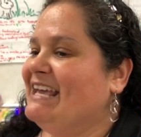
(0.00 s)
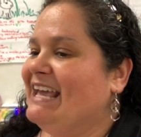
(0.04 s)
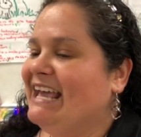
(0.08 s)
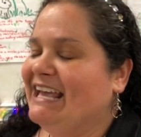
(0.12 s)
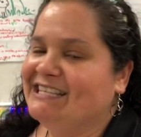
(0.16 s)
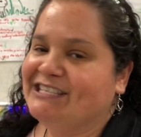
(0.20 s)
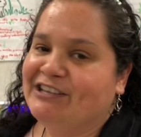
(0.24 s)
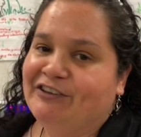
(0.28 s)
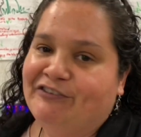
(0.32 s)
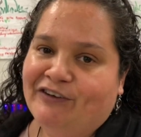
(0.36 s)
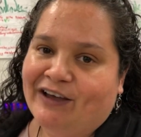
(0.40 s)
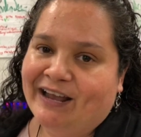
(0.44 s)

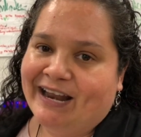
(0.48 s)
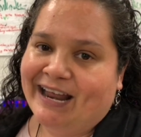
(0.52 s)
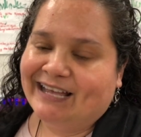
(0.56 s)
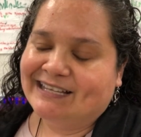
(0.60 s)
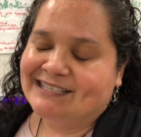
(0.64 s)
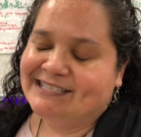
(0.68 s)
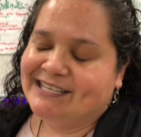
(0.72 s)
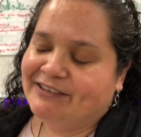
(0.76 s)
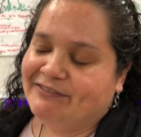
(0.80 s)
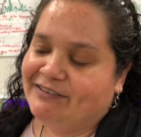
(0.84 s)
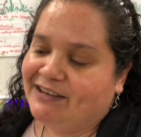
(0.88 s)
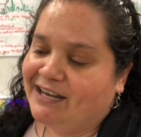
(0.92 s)
It's a fun
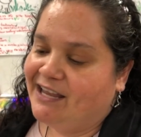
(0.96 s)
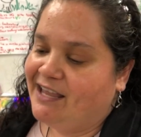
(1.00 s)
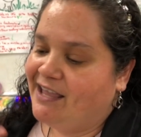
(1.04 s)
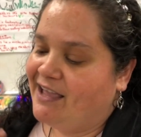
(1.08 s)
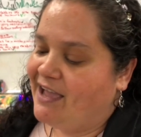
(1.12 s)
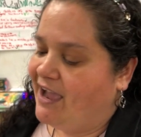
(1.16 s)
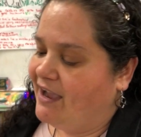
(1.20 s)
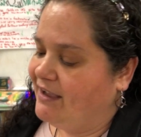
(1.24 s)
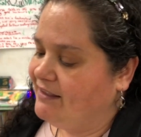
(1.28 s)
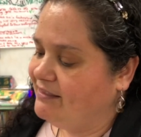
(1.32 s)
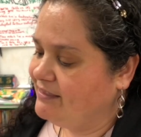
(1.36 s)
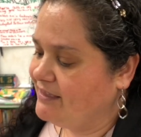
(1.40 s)
activity.
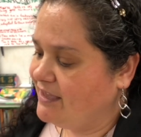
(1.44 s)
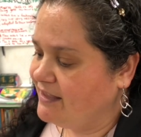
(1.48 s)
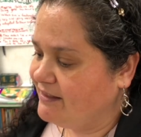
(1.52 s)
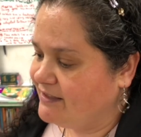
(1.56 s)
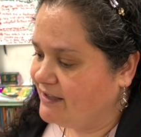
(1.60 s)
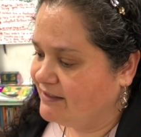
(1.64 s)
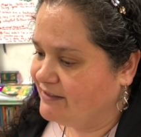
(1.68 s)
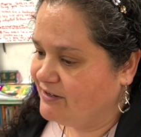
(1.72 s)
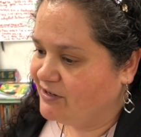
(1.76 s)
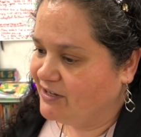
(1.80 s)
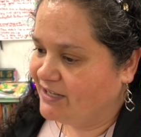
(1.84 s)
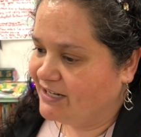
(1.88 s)
I think
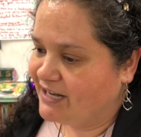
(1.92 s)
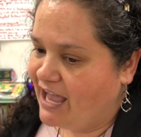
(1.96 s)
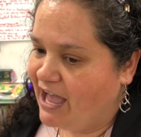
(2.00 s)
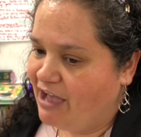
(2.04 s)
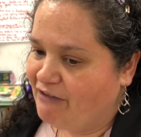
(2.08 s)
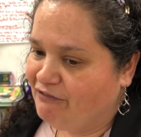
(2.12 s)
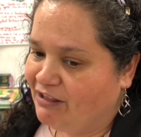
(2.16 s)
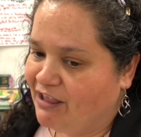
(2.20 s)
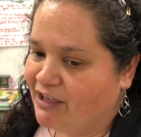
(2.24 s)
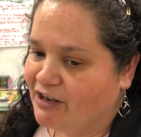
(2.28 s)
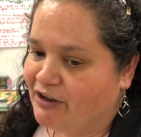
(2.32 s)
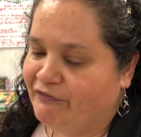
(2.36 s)
that they're gonna
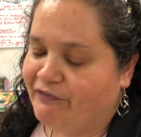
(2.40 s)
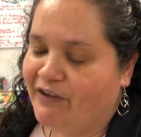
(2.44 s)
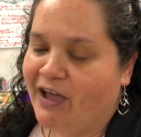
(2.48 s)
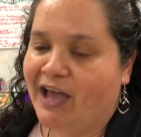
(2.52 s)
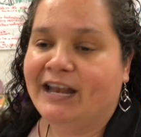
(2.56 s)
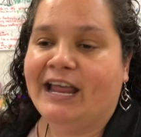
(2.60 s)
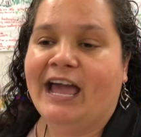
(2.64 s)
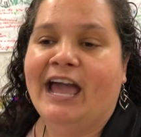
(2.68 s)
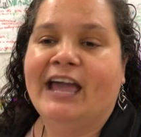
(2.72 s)
have a lot of fun.